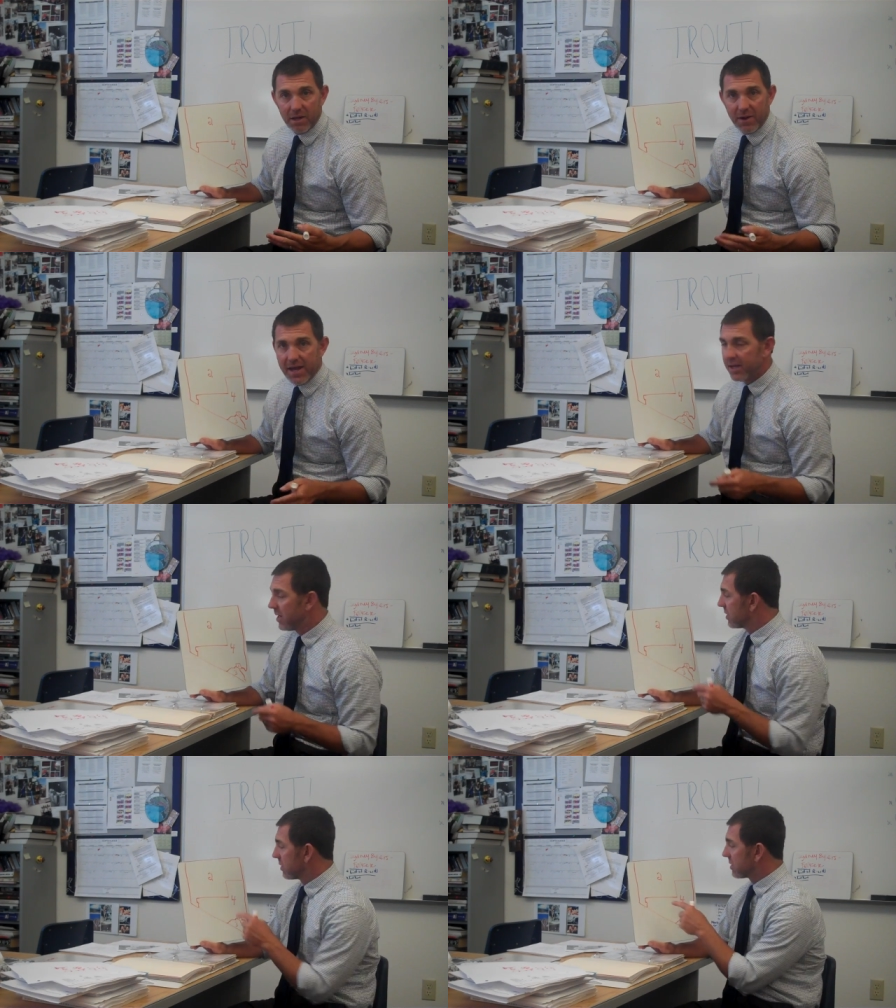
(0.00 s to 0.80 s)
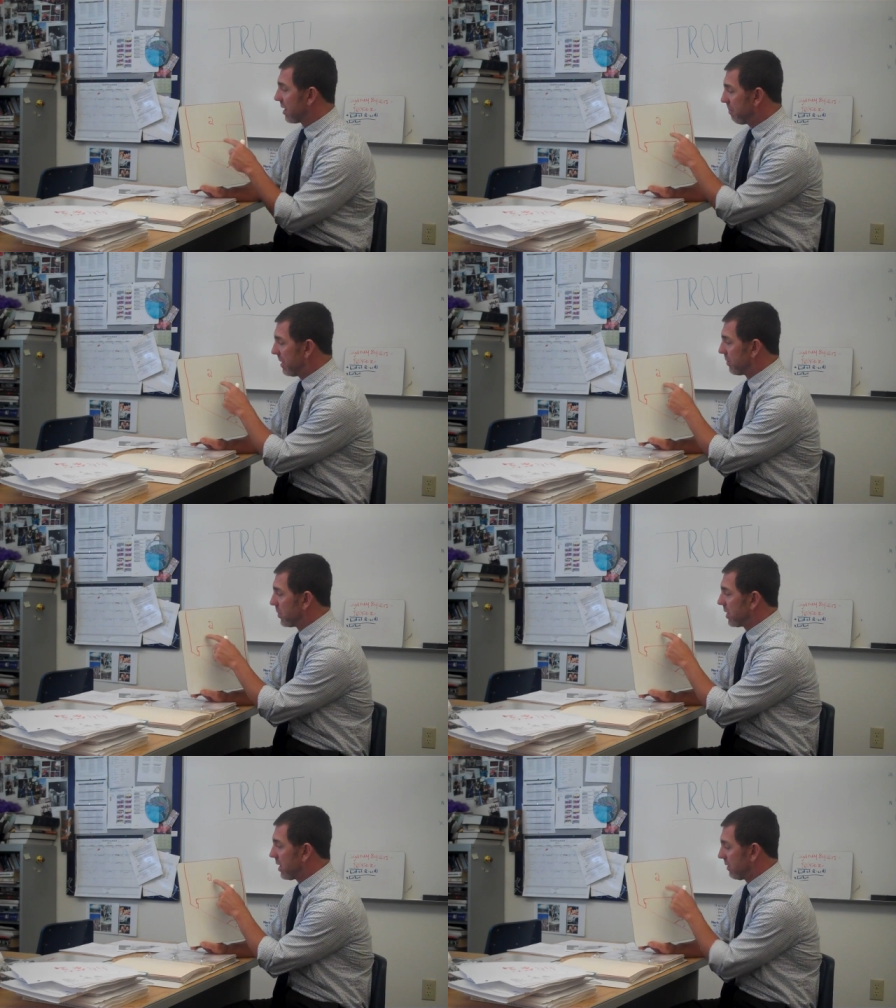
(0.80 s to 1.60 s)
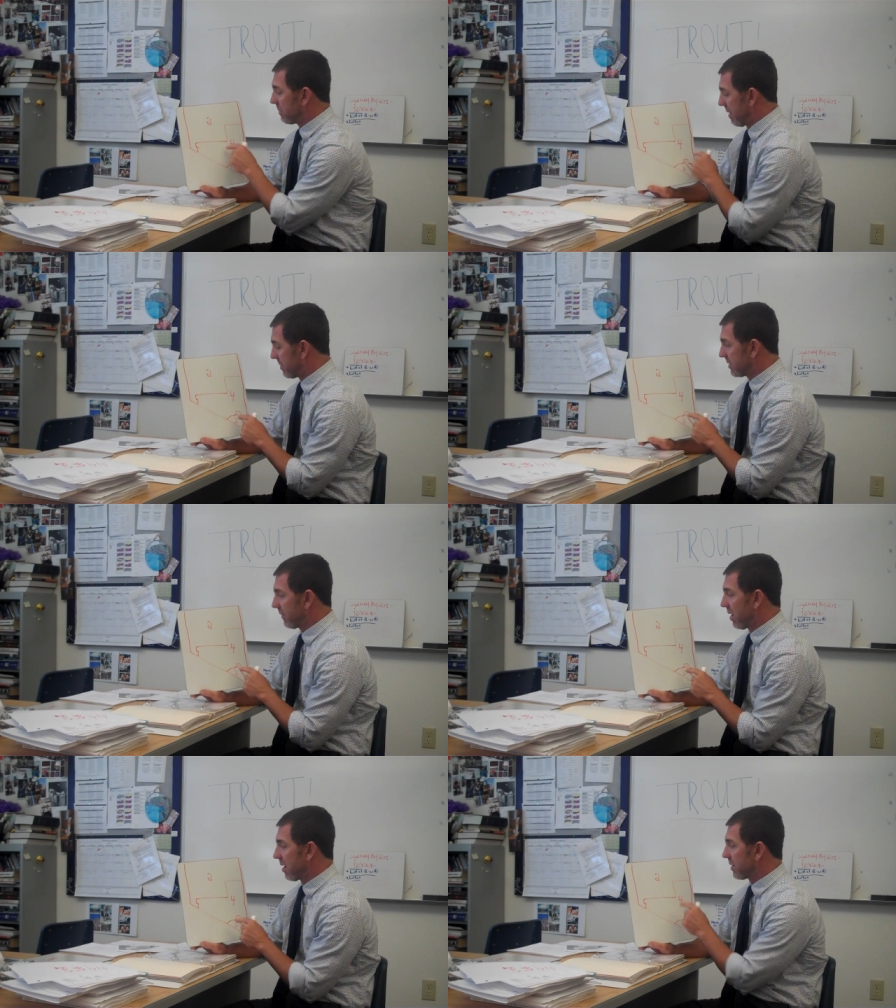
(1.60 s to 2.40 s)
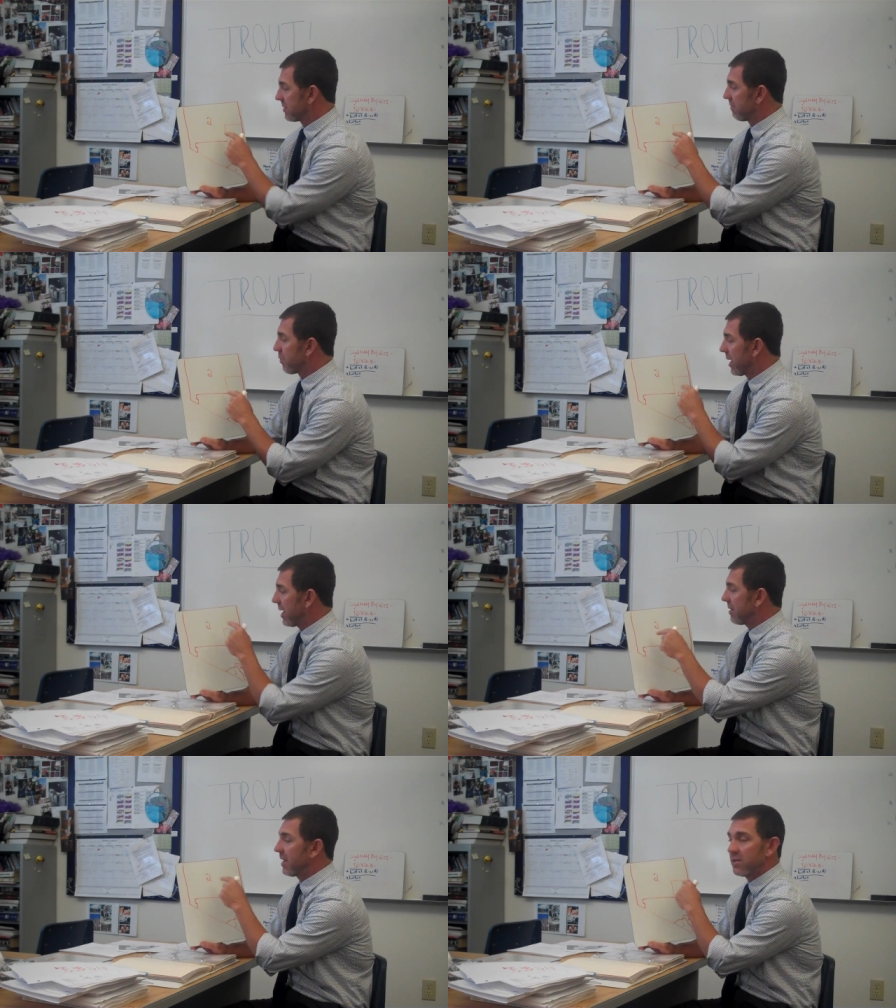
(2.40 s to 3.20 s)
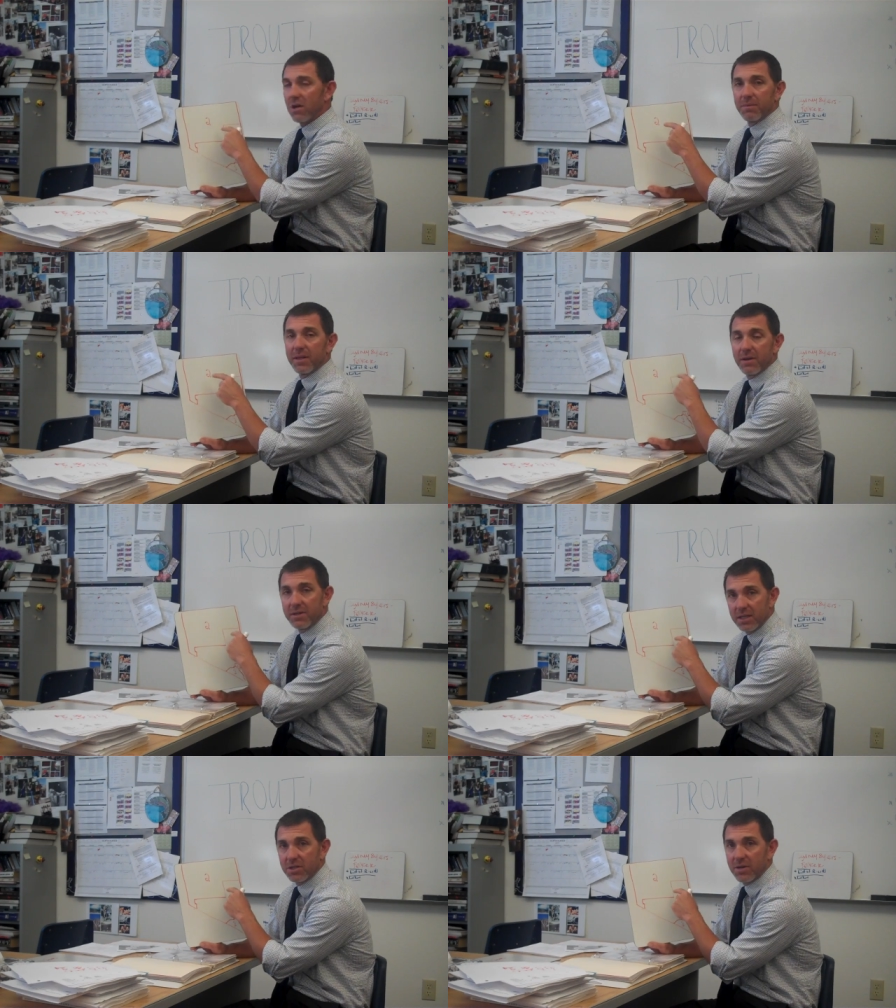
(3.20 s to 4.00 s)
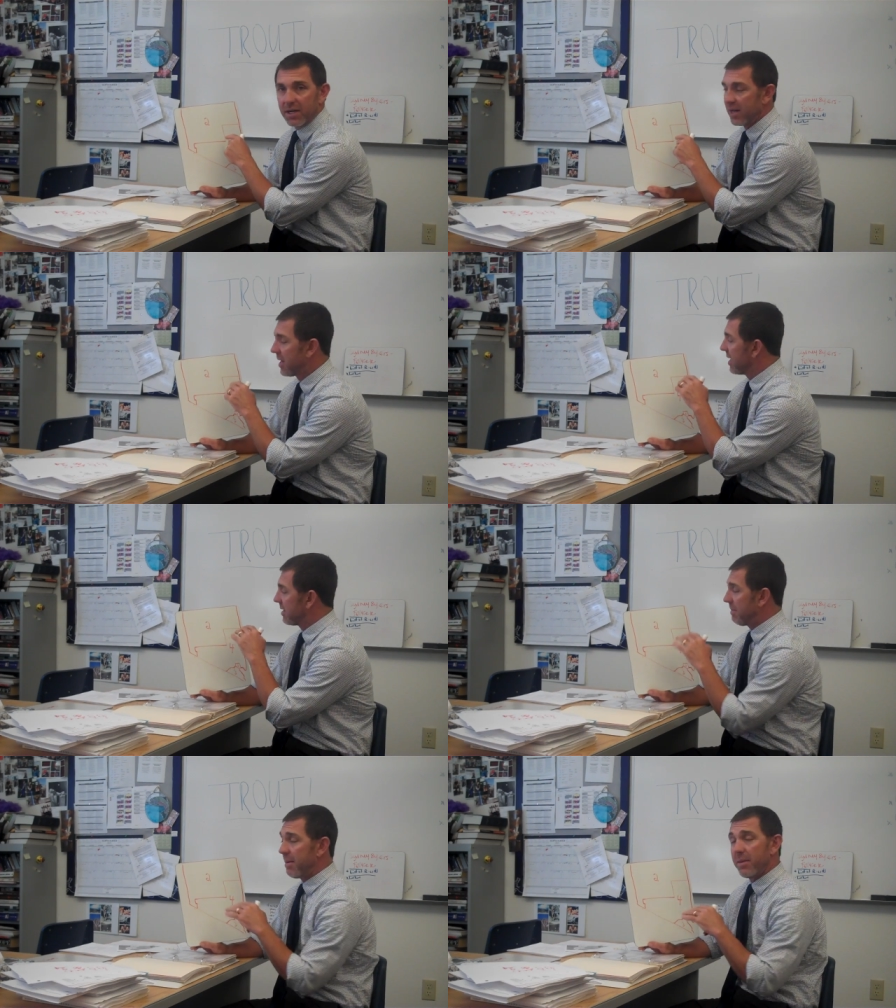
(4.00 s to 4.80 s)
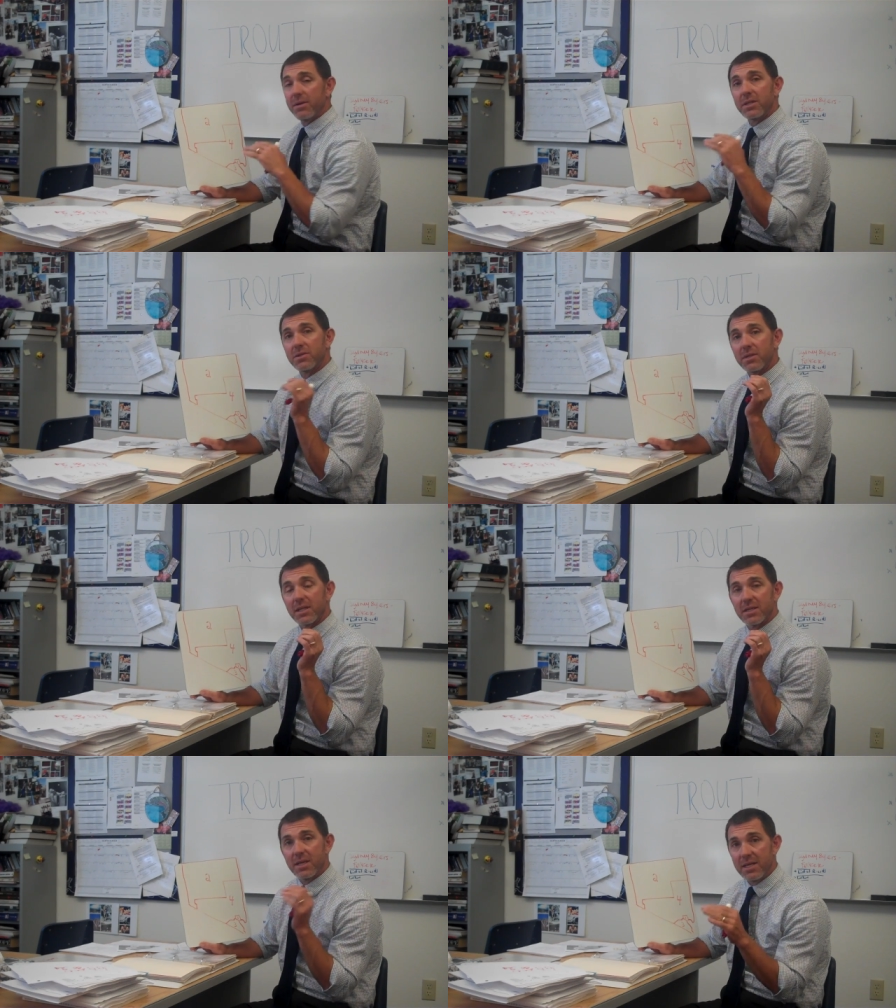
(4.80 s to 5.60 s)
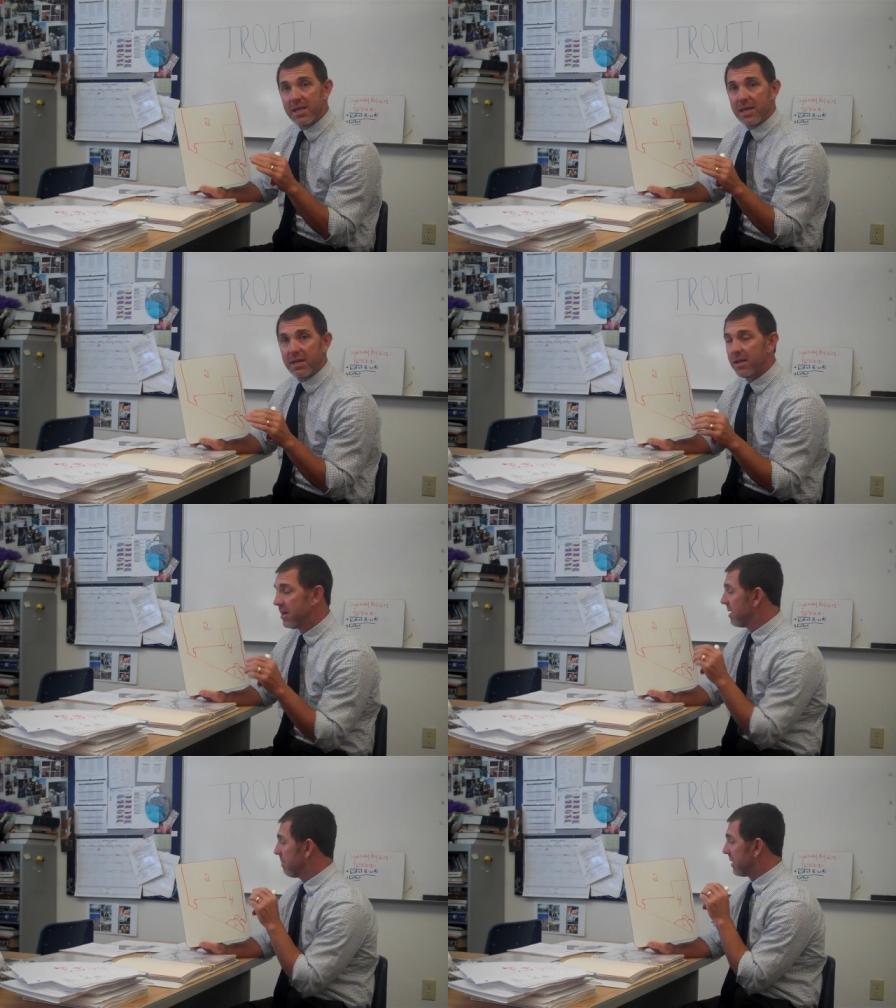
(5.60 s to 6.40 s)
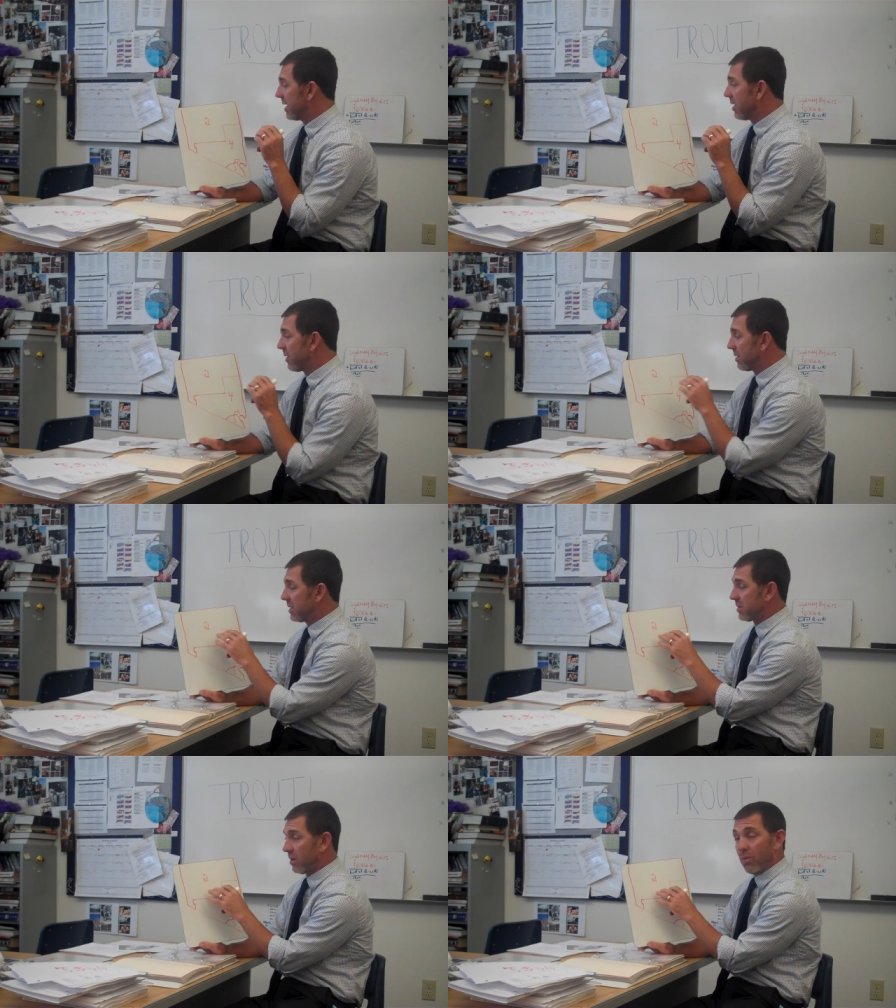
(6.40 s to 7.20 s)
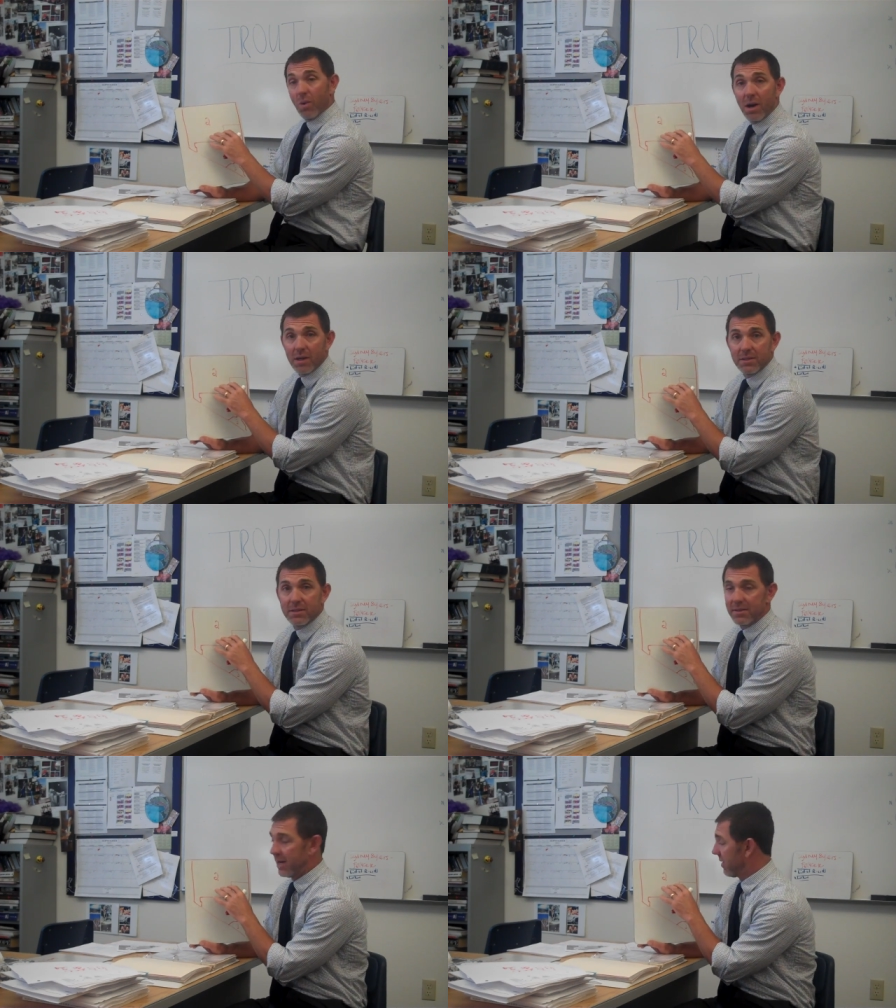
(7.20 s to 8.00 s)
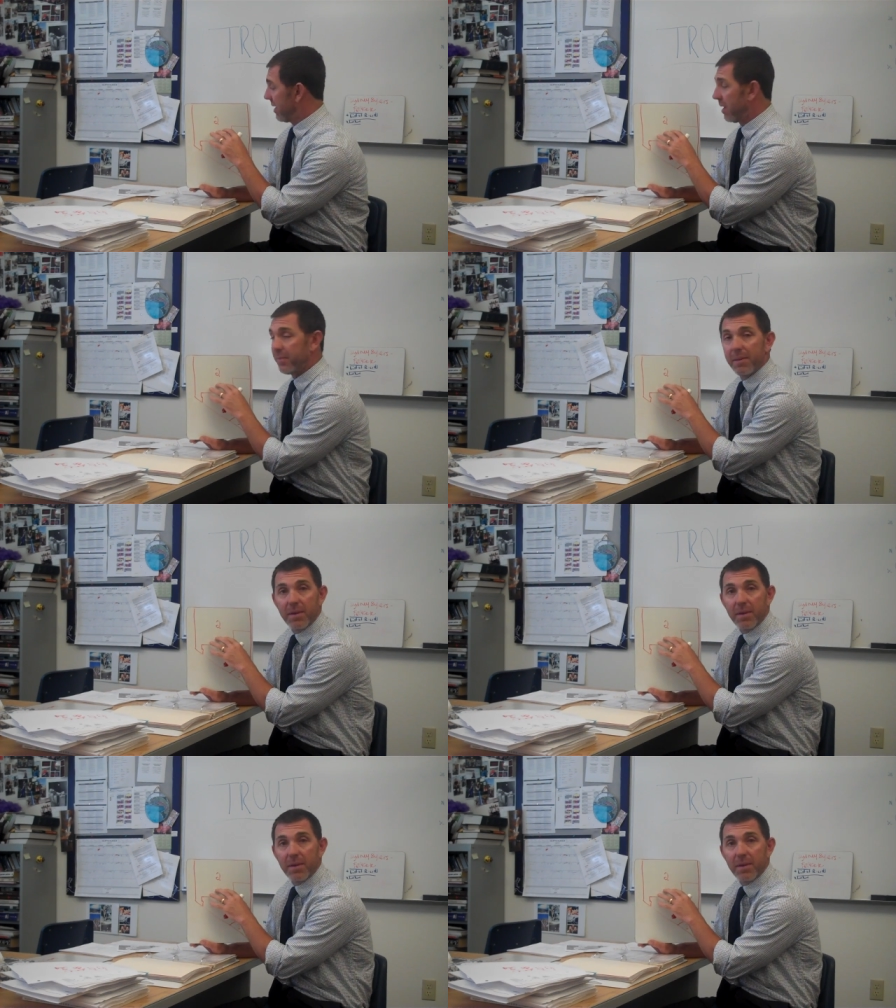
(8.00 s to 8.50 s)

All right? So some people will accuse members of Congress of bringing things home to their district that maybe their district doesn't need, but they know their district wants, and it'll help